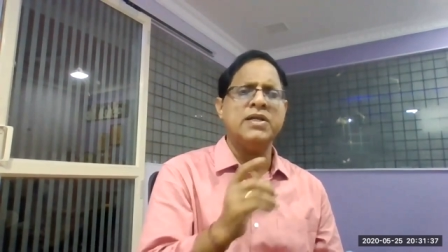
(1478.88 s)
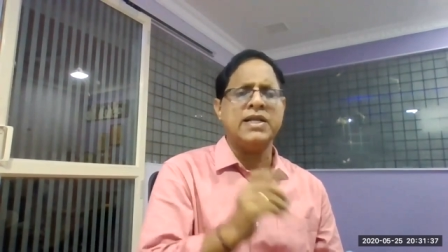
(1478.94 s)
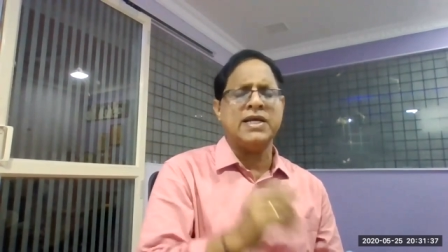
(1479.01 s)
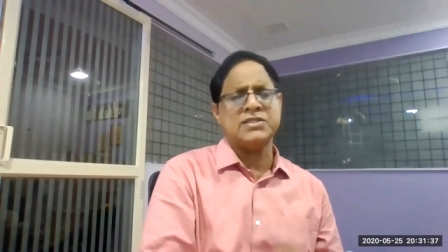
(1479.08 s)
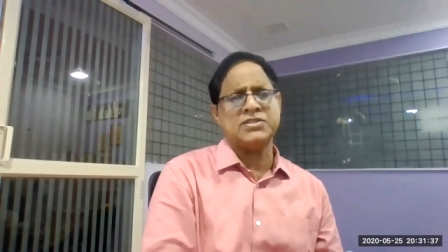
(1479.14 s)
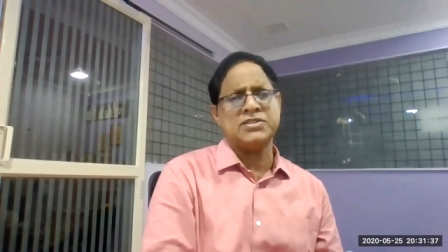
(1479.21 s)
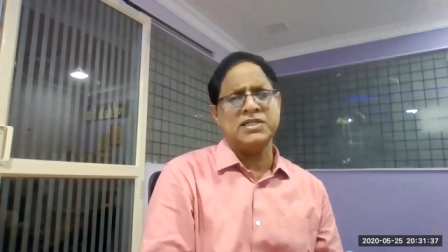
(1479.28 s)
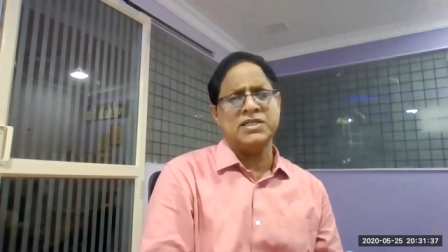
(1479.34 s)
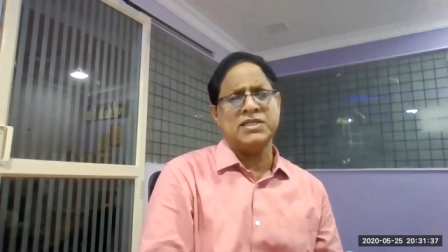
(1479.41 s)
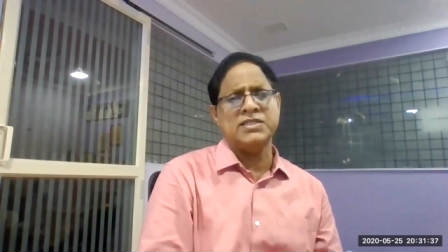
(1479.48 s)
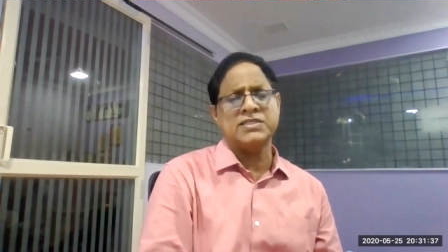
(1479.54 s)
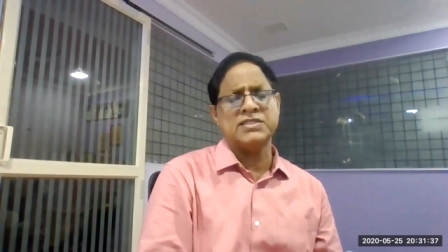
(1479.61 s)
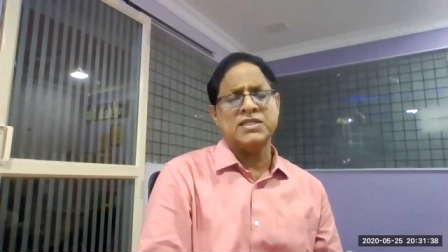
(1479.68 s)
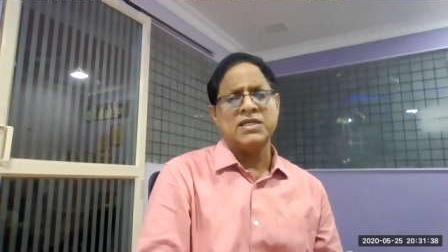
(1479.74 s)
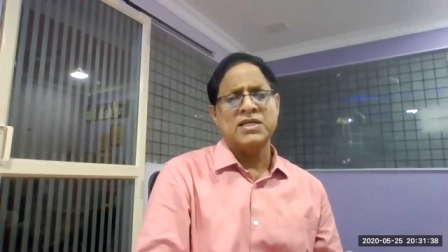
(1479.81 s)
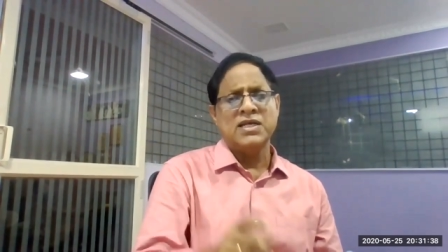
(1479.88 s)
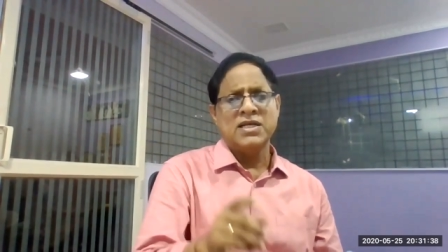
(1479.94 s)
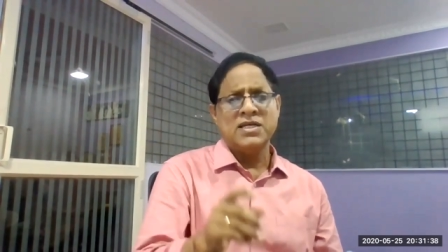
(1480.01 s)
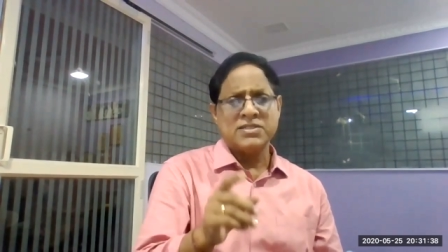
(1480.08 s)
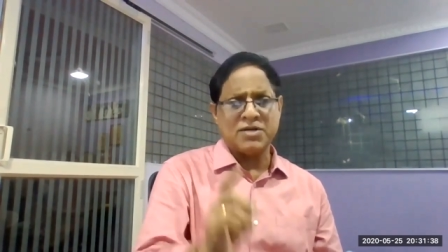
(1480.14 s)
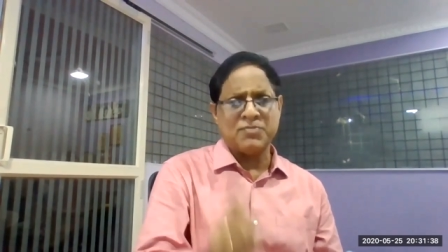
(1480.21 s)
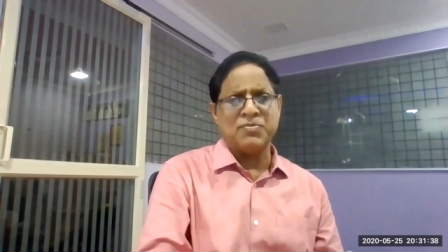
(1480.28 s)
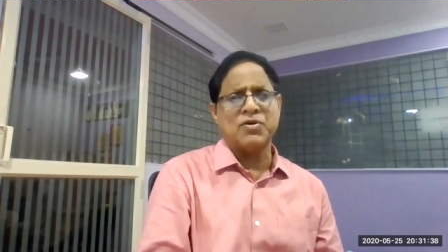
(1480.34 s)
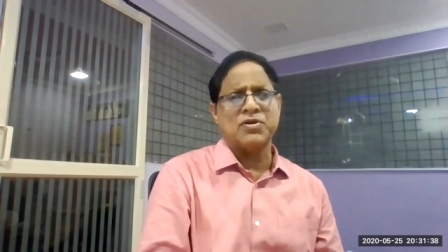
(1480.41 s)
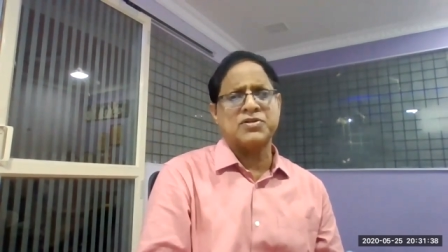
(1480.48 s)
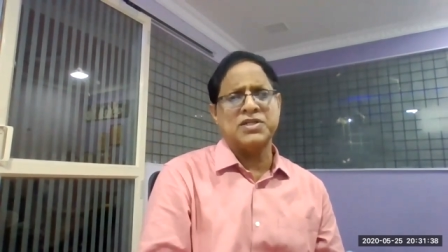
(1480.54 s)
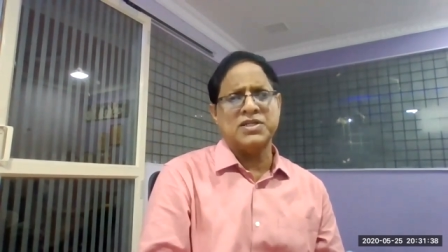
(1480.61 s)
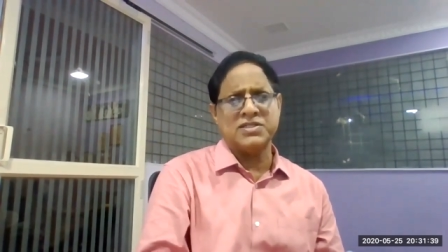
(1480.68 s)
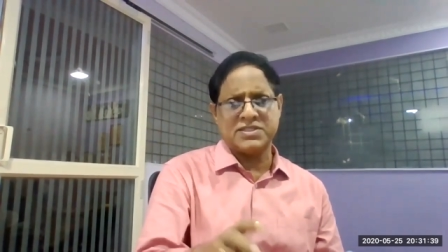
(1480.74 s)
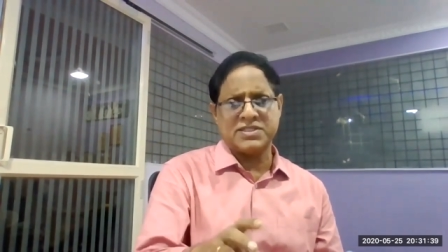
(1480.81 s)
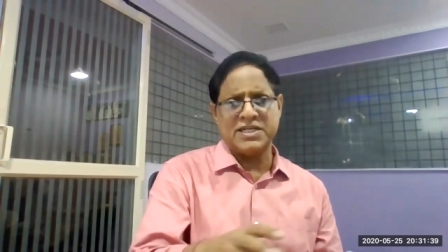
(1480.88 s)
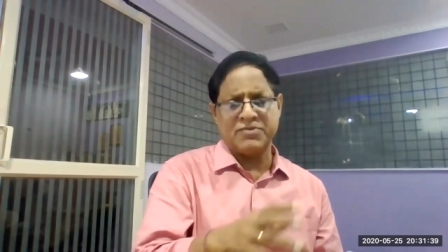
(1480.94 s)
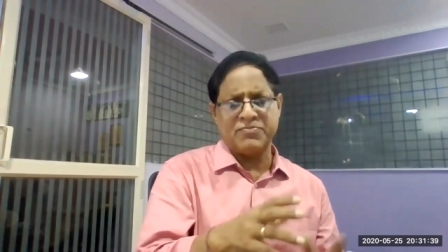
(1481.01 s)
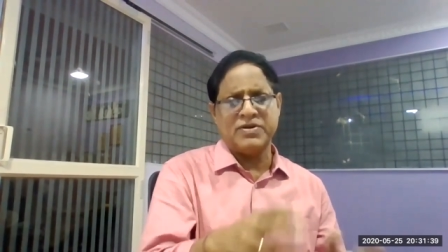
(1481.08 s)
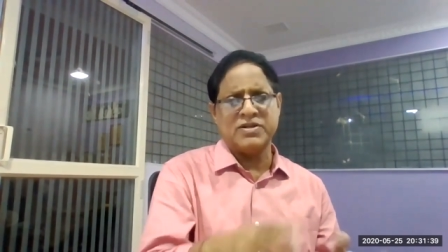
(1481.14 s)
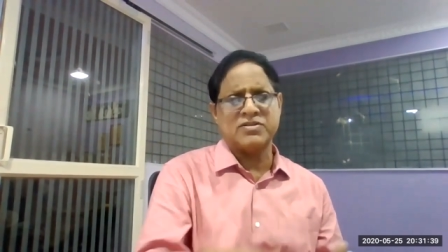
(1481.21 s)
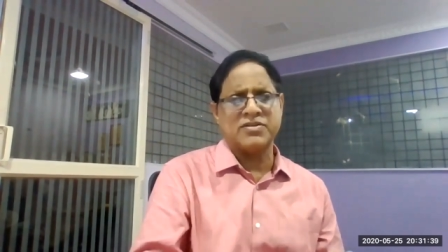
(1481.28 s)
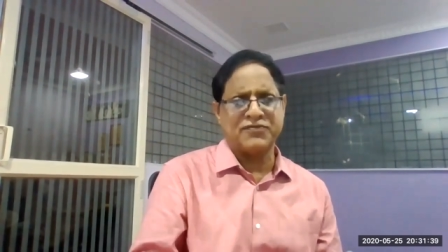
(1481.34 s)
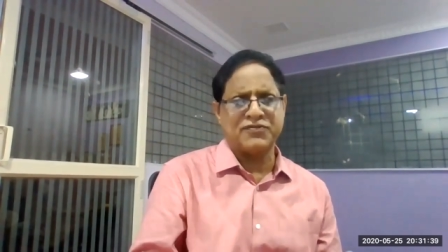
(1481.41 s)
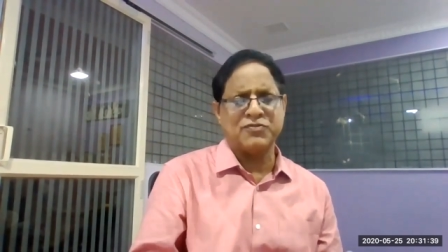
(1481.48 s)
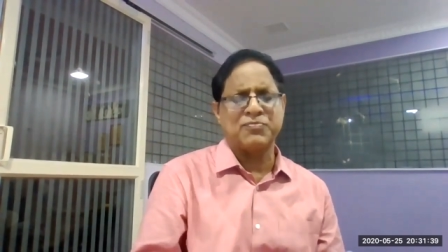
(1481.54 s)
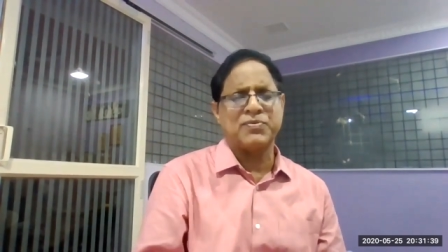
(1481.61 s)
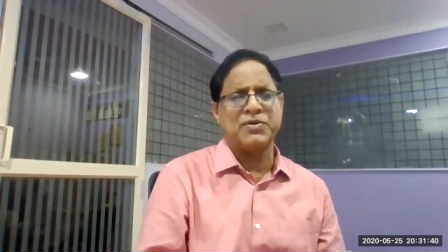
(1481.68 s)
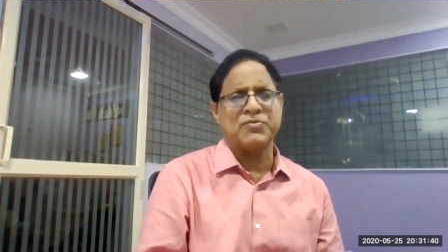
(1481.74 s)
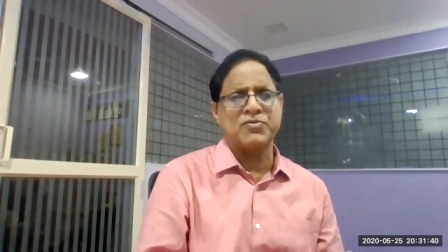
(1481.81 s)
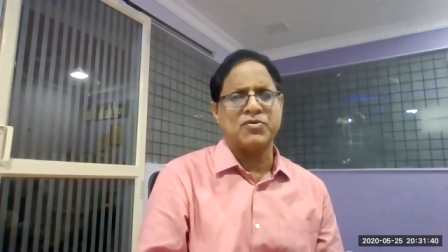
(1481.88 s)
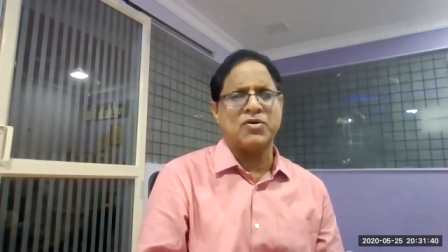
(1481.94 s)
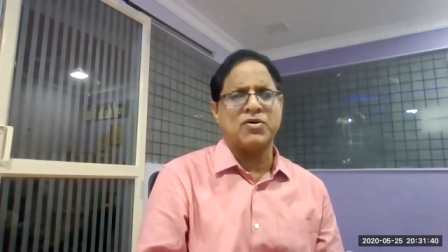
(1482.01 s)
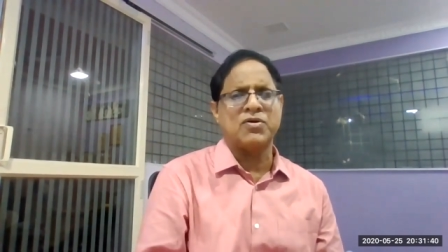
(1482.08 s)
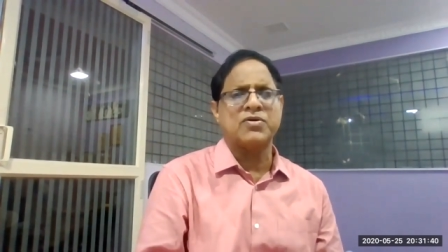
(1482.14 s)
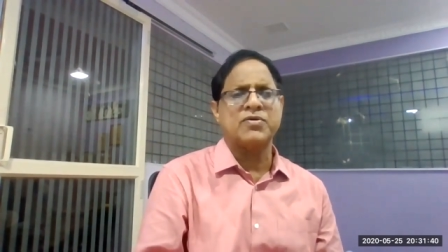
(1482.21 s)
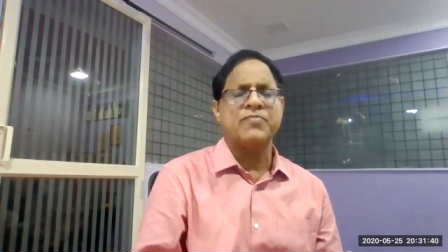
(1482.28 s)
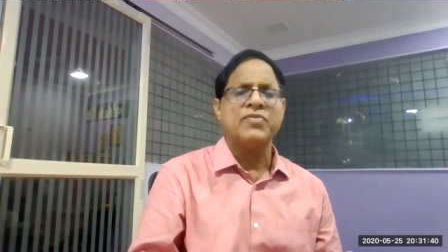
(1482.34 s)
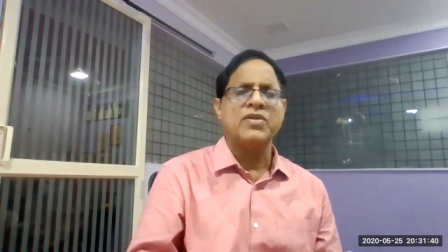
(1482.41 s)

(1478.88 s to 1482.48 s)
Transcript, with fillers: Next is supporting statements of Supreme Court.